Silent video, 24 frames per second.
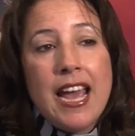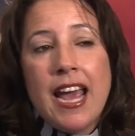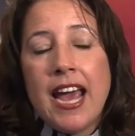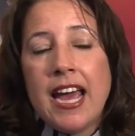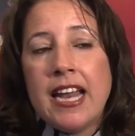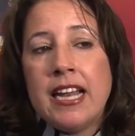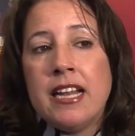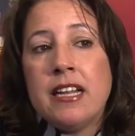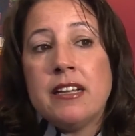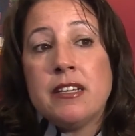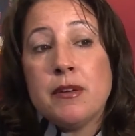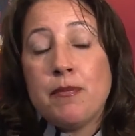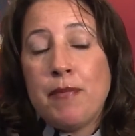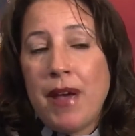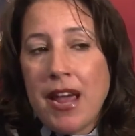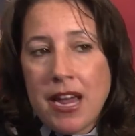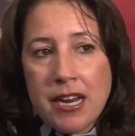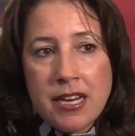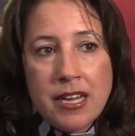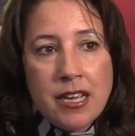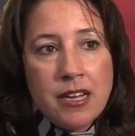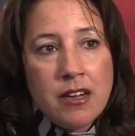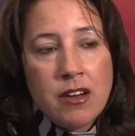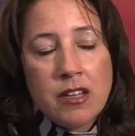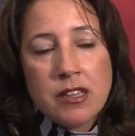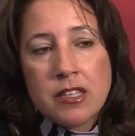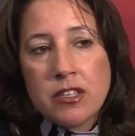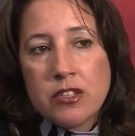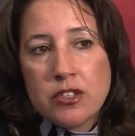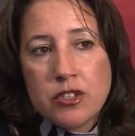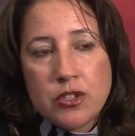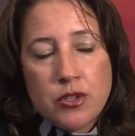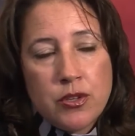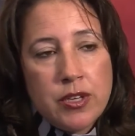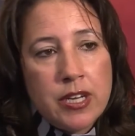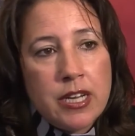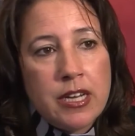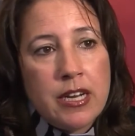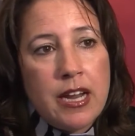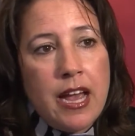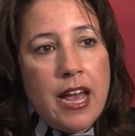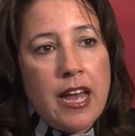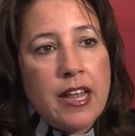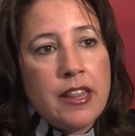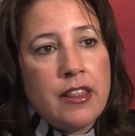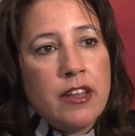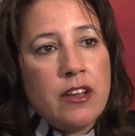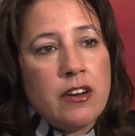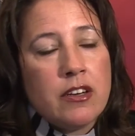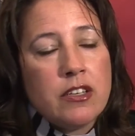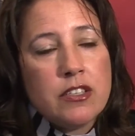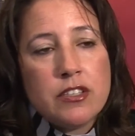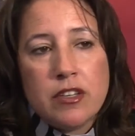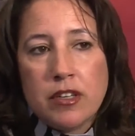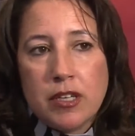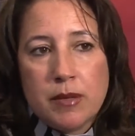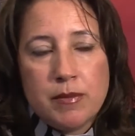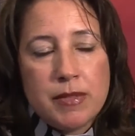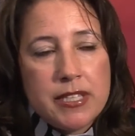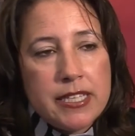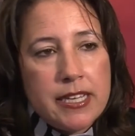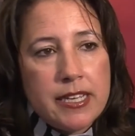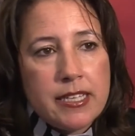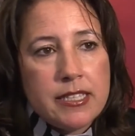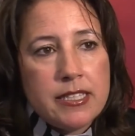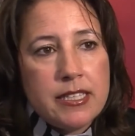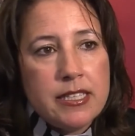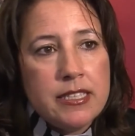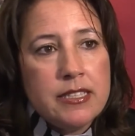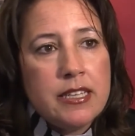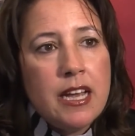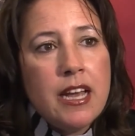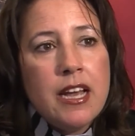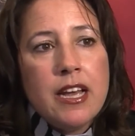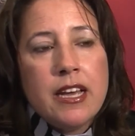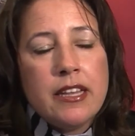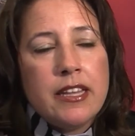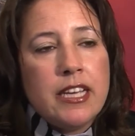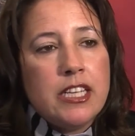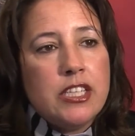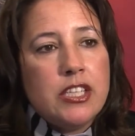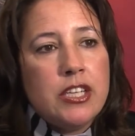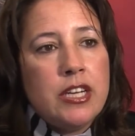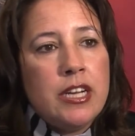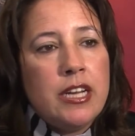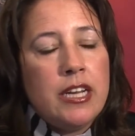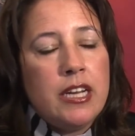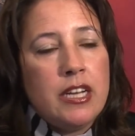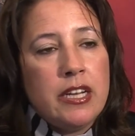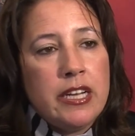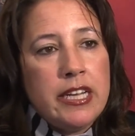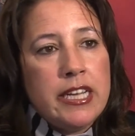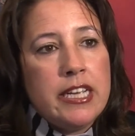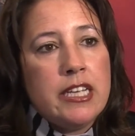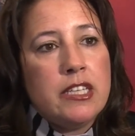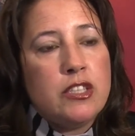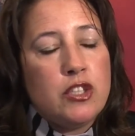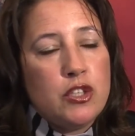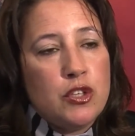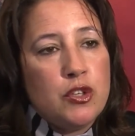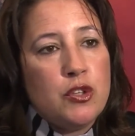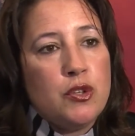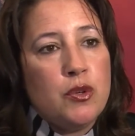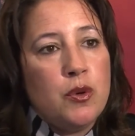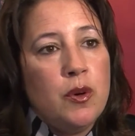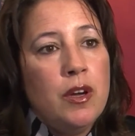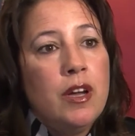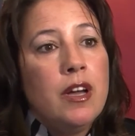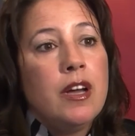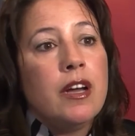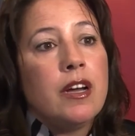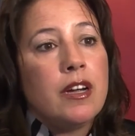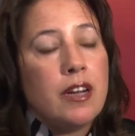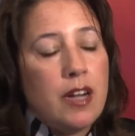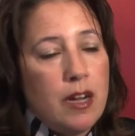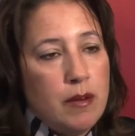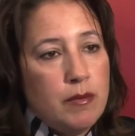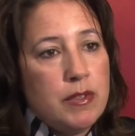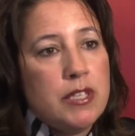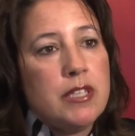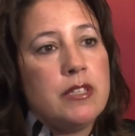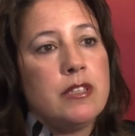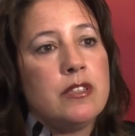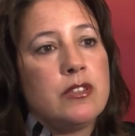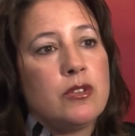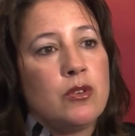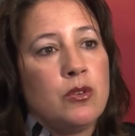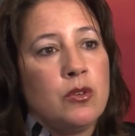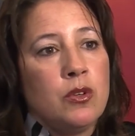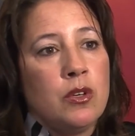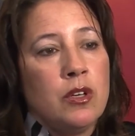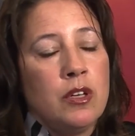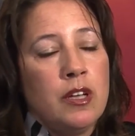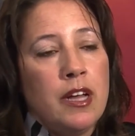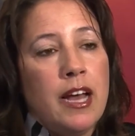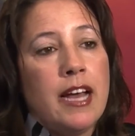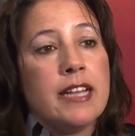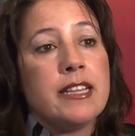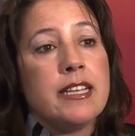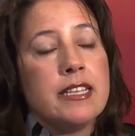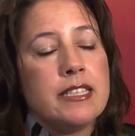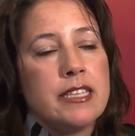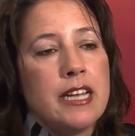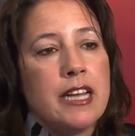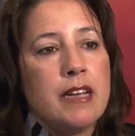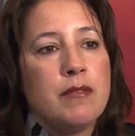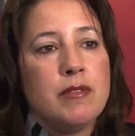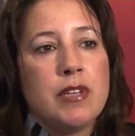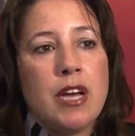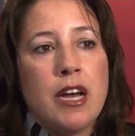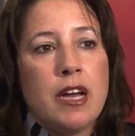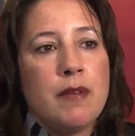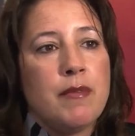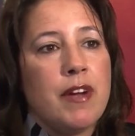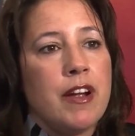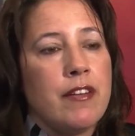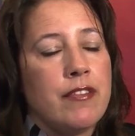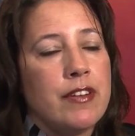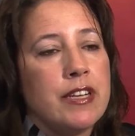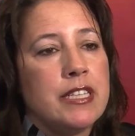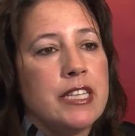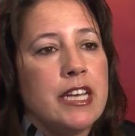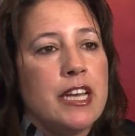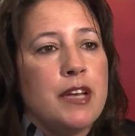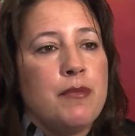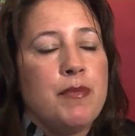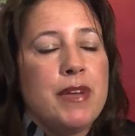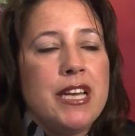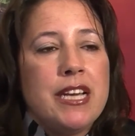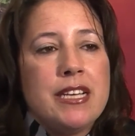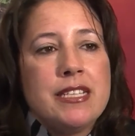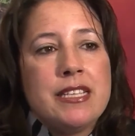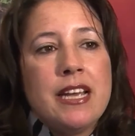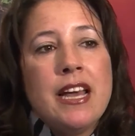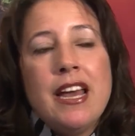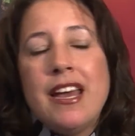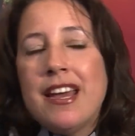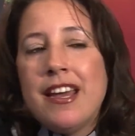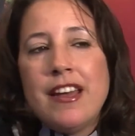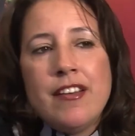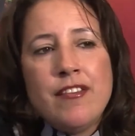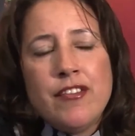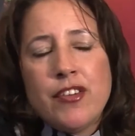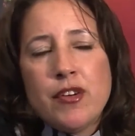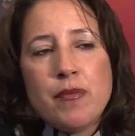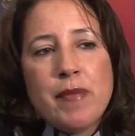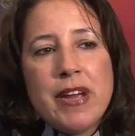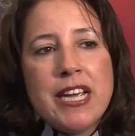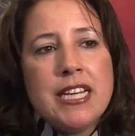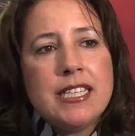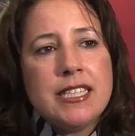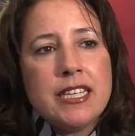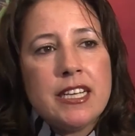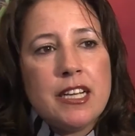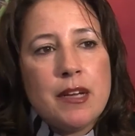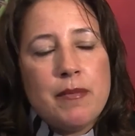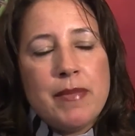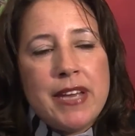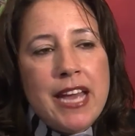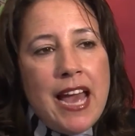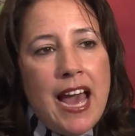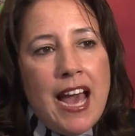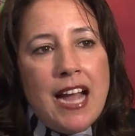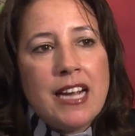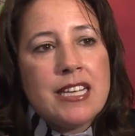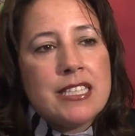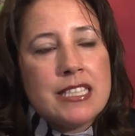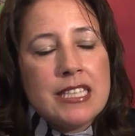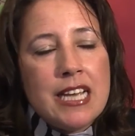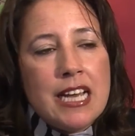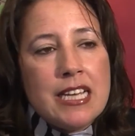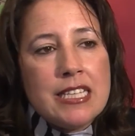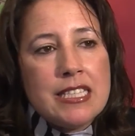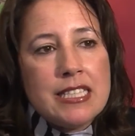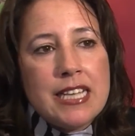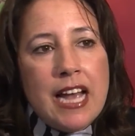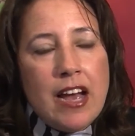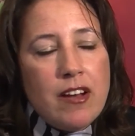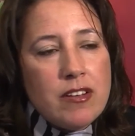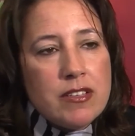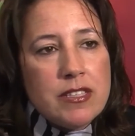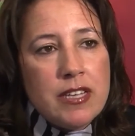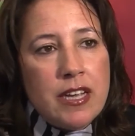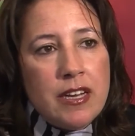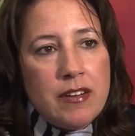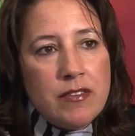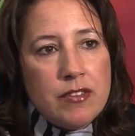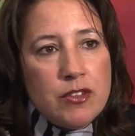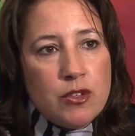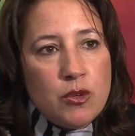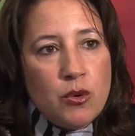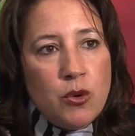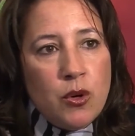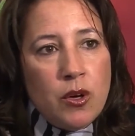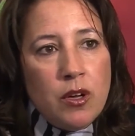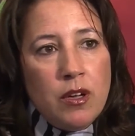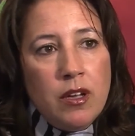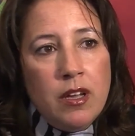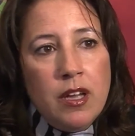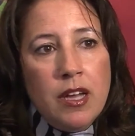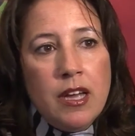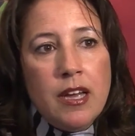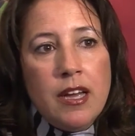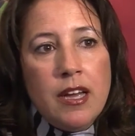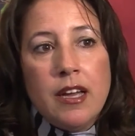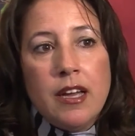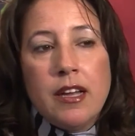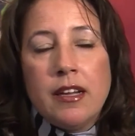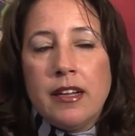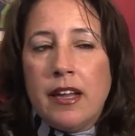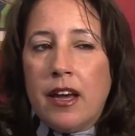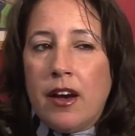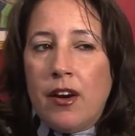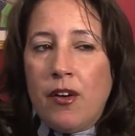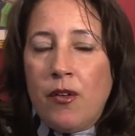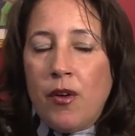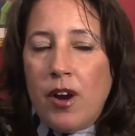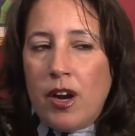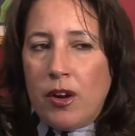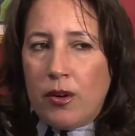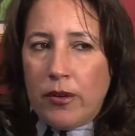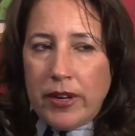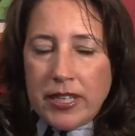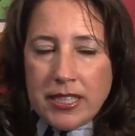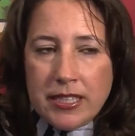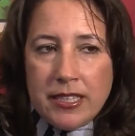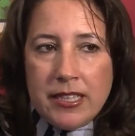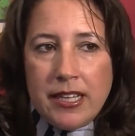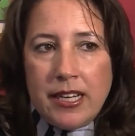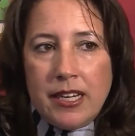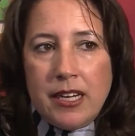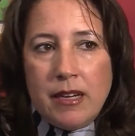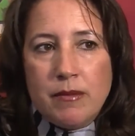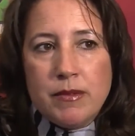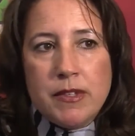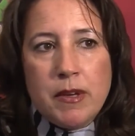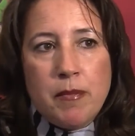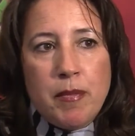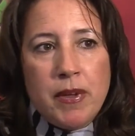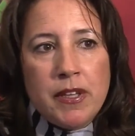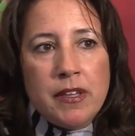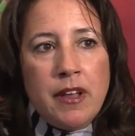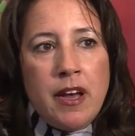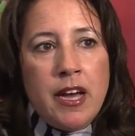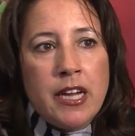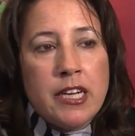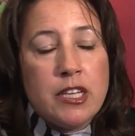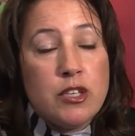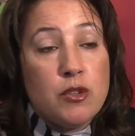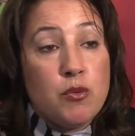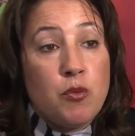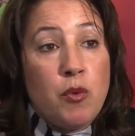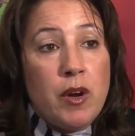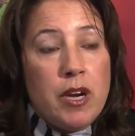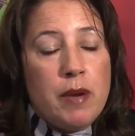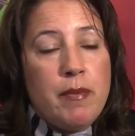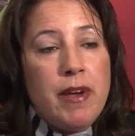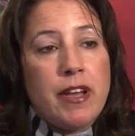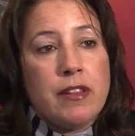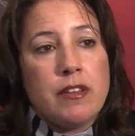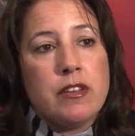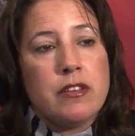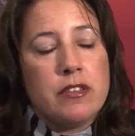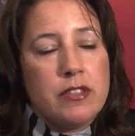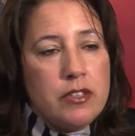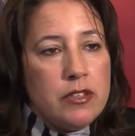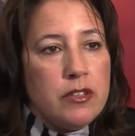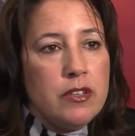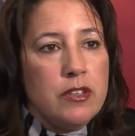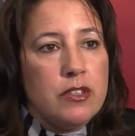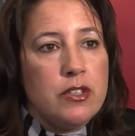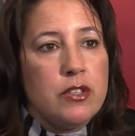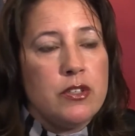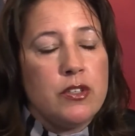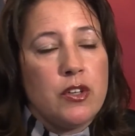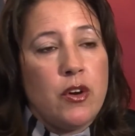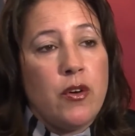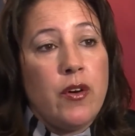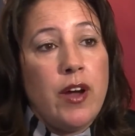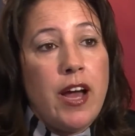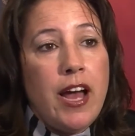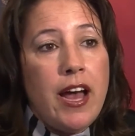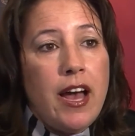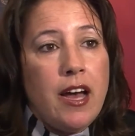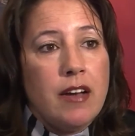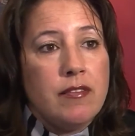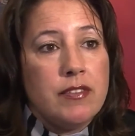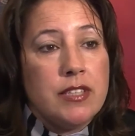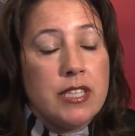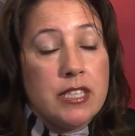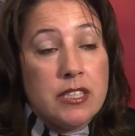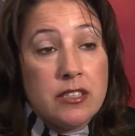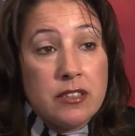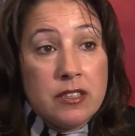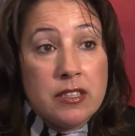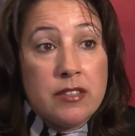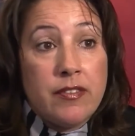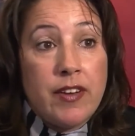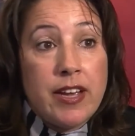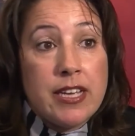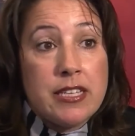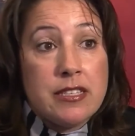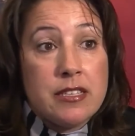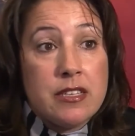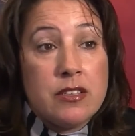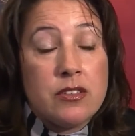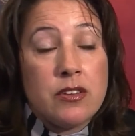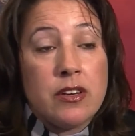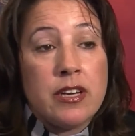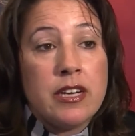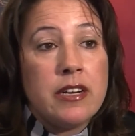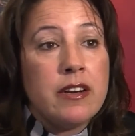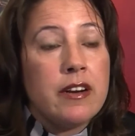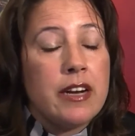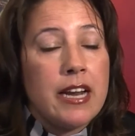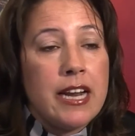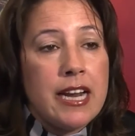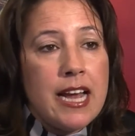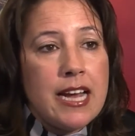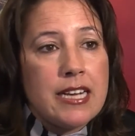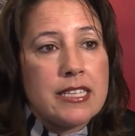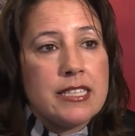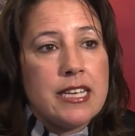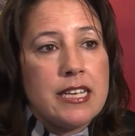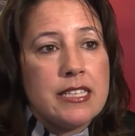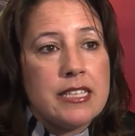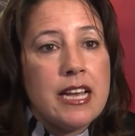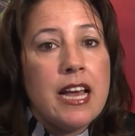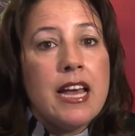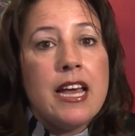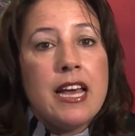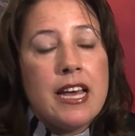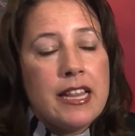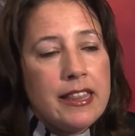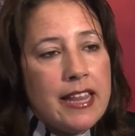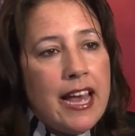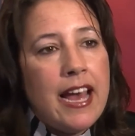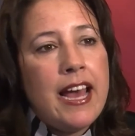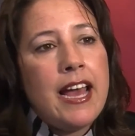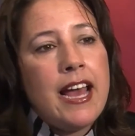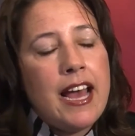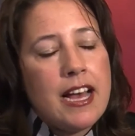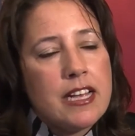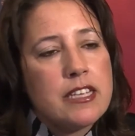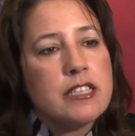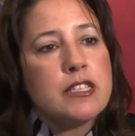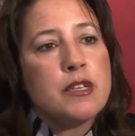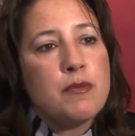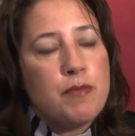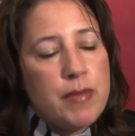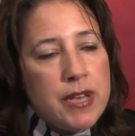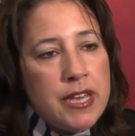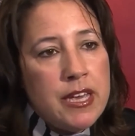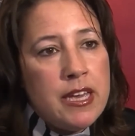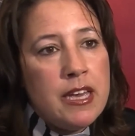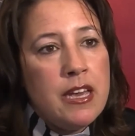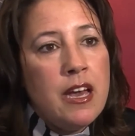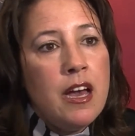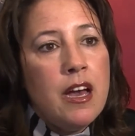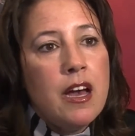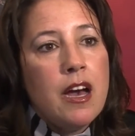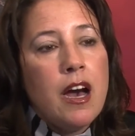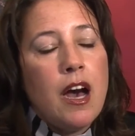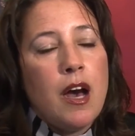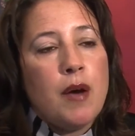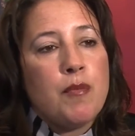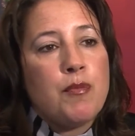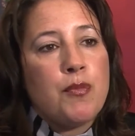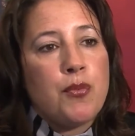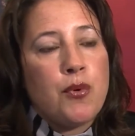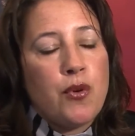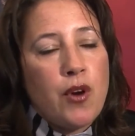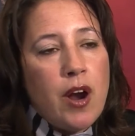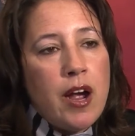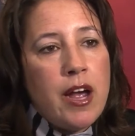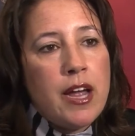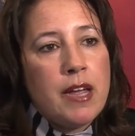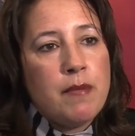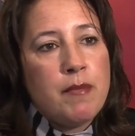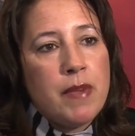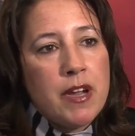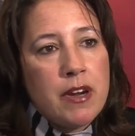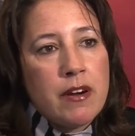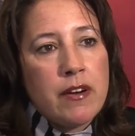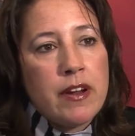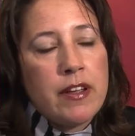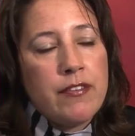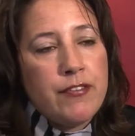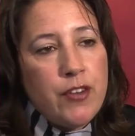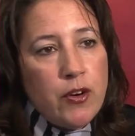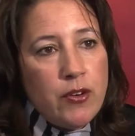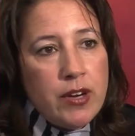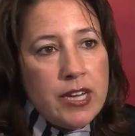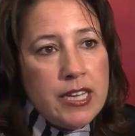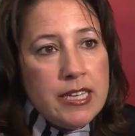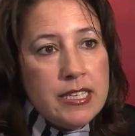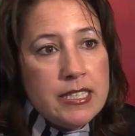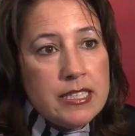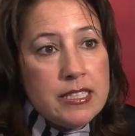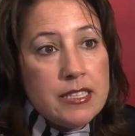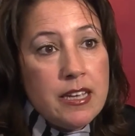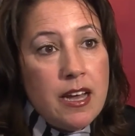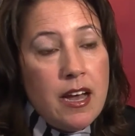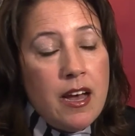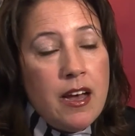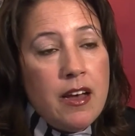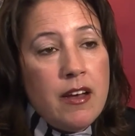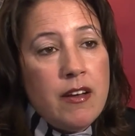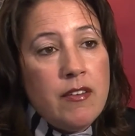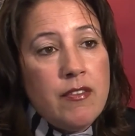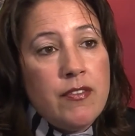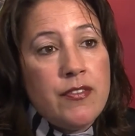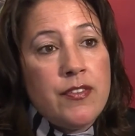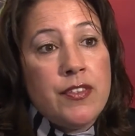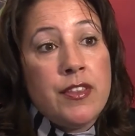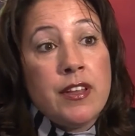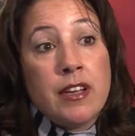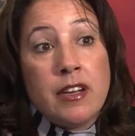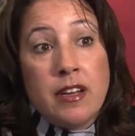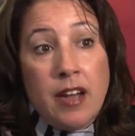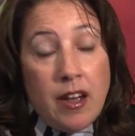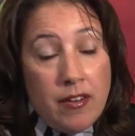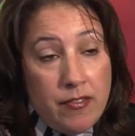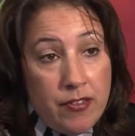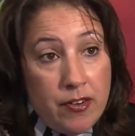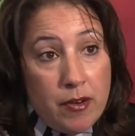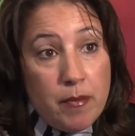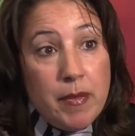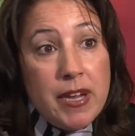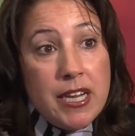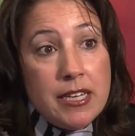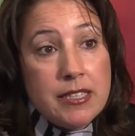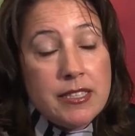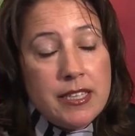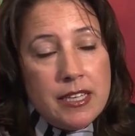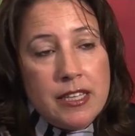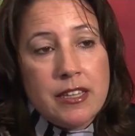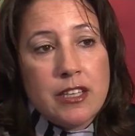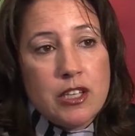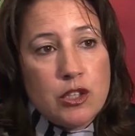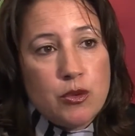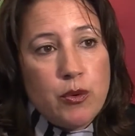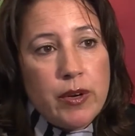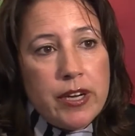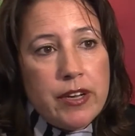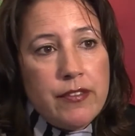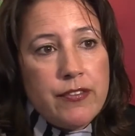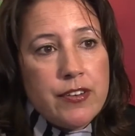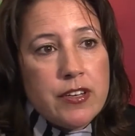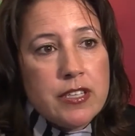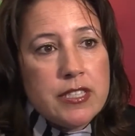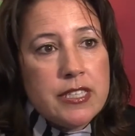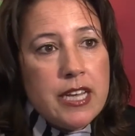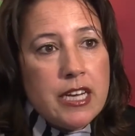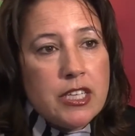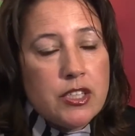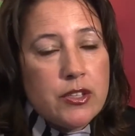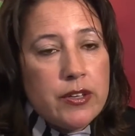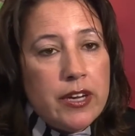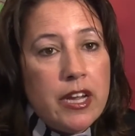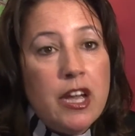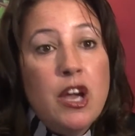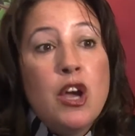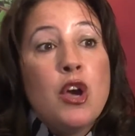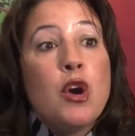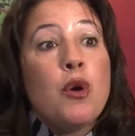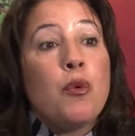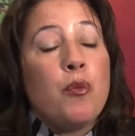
And depending on the student and their circumstances, they shouldn't need to come to the school at the same time every day, because information can be accessed outside of school. Now, a question that comes up a lot is, what about the students who don't have digital devices or internet access? That has to be a primary focus of the government in the 21st century.